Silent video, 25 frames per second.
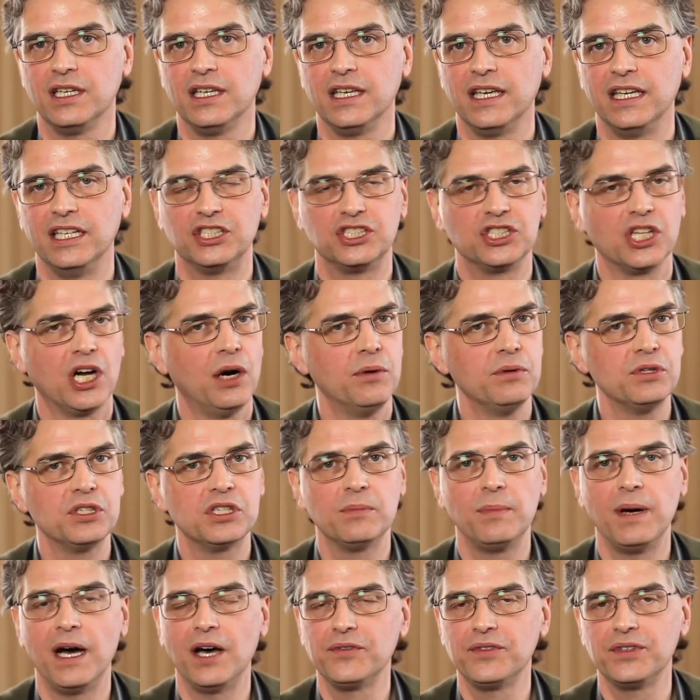It's always
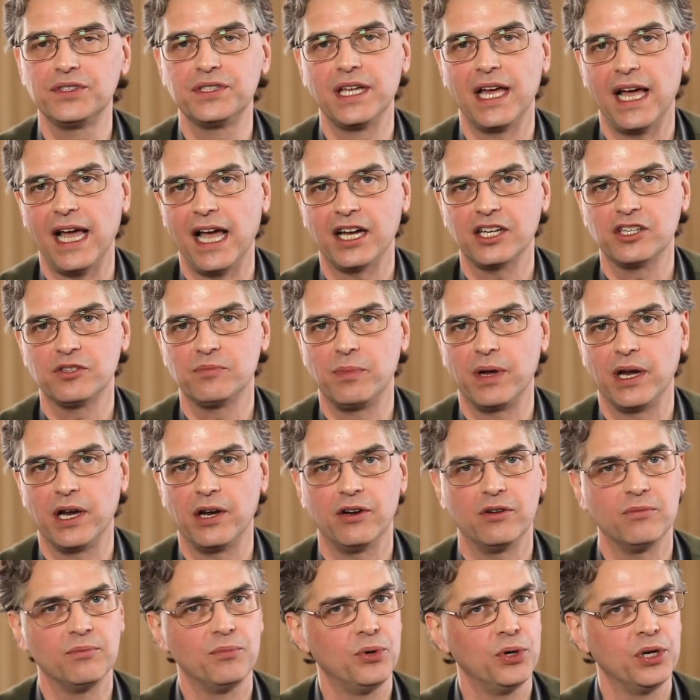about the taxpayer
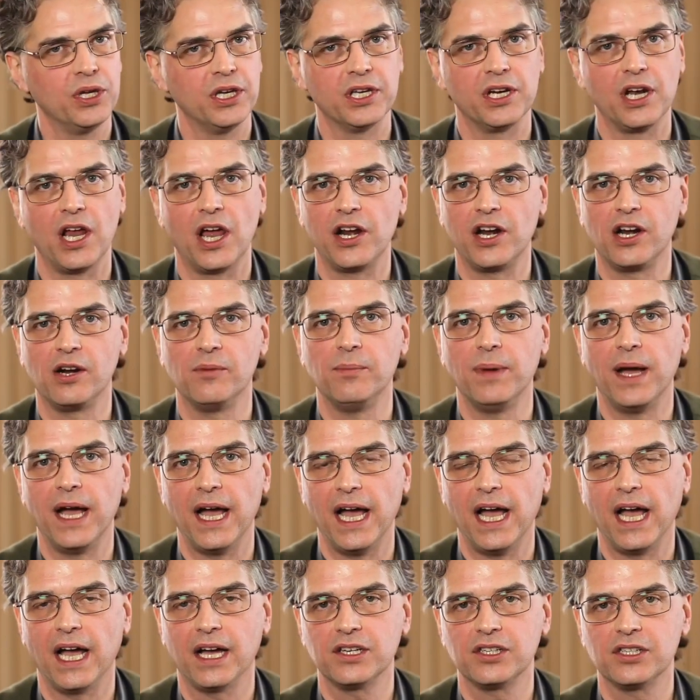and putting it on our
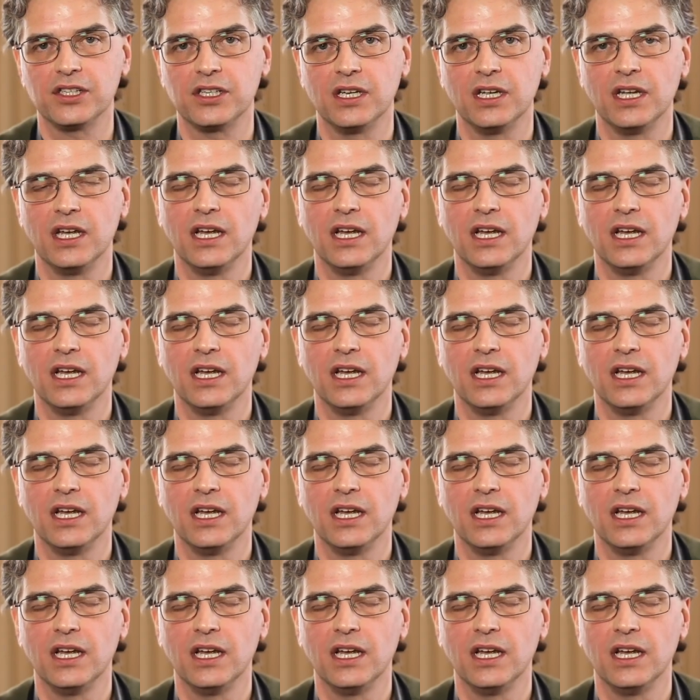backs.